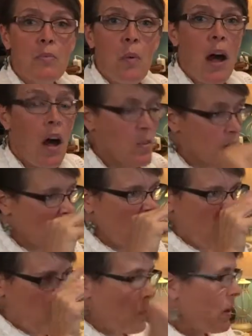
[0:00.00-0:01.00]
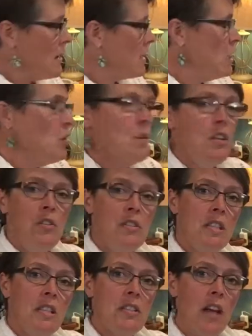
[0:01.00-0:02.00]
as well. So the way that you would use
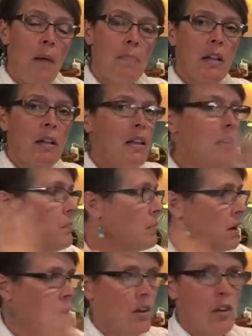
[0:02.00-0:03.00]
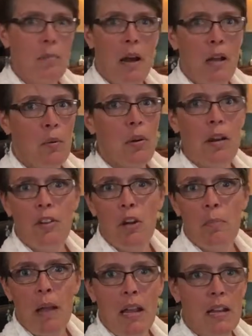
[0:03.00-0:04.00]
these topically, put it on your body wherever
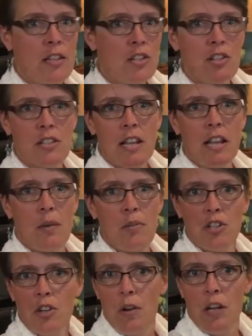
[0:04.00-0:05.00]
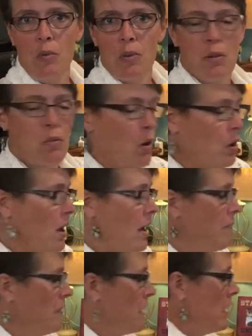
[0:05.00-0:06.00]
your pain is, just like I was showing you with the roll-on.
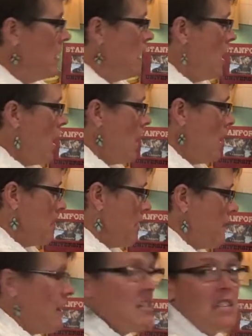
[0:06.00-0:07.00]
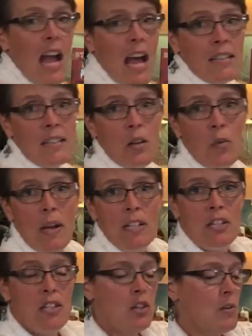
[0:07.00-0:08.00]
A fantastic way
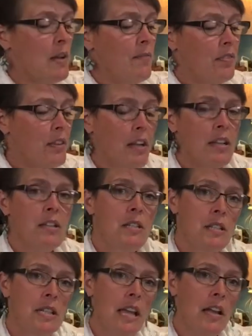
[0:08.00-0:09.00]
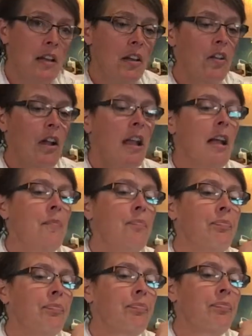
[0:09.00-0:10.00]
to do it is to take your hand,
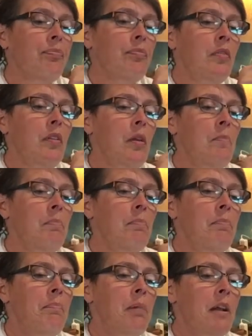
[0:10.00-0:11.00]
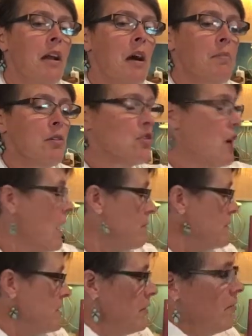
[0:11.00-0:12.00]
put a couple
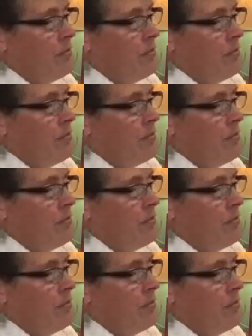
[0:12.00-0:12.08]
drops.